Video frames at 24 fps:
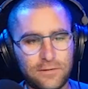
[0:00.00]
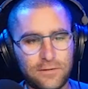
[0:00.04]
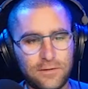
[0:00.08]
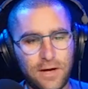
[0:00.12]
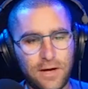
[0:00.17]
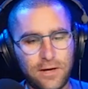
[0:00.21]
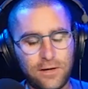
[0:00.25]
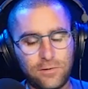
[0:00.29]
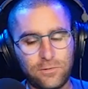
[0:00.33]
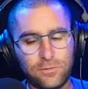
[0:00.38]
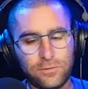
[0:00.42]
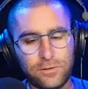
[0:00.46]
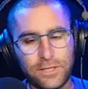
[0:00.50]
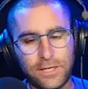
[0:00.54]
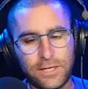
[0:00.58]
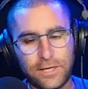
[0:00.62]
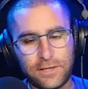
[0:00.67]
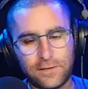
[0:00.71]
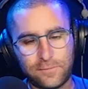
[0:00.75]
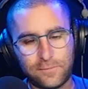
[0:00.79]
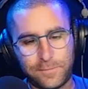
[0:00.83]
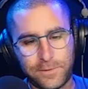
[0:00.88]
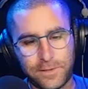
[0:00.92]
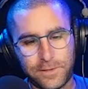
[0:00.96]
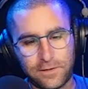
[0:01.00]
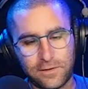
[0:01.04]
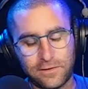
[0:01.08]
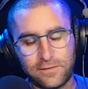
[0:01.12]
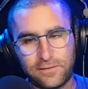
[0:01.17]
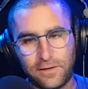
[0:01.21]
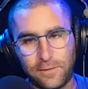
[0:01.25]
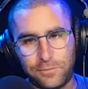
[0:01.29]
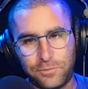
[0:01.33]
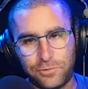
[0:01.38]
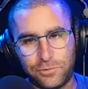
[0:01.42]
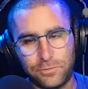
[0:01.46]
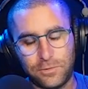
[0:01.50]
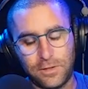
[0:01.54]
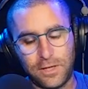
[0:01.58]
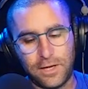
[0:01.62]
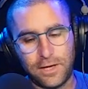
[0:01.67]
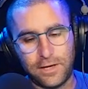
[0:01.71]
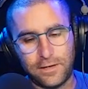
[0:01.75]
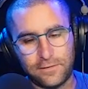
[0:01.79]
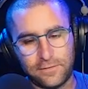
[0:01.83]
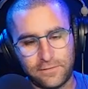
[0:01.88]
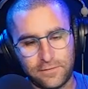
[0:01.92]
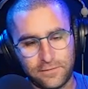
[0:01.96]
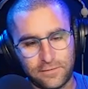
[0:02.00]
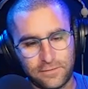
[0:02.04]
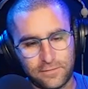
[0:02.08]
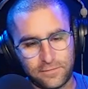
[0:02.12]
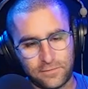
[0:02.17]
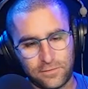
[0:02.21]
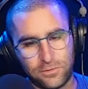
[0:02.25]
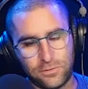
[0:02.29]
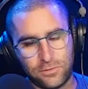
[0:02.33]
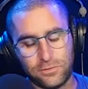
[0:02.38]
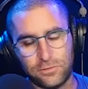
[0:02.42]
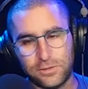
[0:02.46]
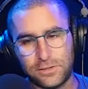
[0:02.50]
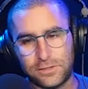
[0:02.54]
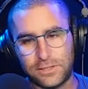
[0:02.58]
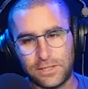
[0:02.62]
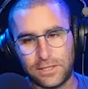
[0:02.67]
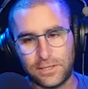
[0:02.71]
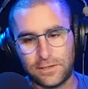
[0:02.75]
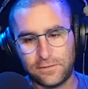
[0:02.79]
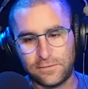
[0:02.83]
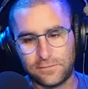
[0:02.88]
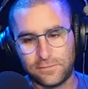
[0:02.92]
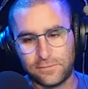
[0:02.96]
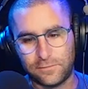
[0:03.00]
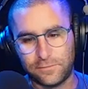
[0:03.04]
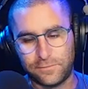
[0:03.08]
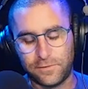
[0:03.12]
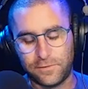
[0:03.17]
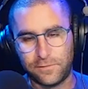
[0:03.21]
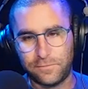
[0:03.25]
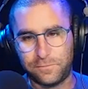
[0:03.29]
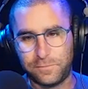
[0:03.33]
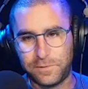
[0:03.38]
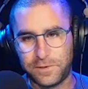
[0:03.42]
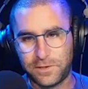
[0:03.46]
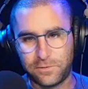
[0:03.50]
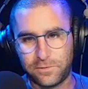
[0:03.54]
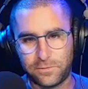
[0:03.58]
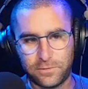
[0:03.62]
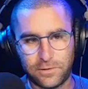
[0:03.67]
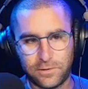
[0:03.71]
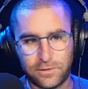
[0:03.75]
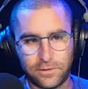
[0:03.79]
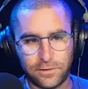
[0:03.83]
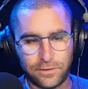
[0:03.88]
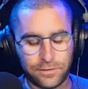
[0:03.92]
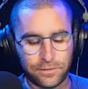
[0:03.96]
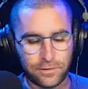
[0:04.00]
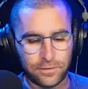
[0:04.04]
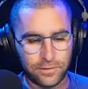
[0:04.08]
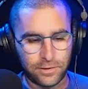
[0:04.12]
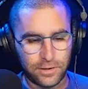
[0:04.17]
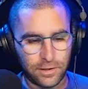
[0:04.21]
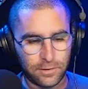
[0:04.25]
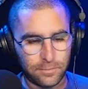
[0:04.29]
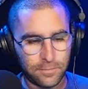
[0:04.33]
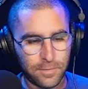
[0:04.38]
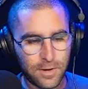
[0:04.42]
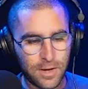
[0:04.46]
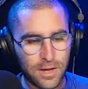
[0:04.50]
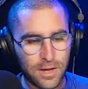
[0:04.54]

not only has been conceptualized since the early days of, of Bitcoin and Ethereum,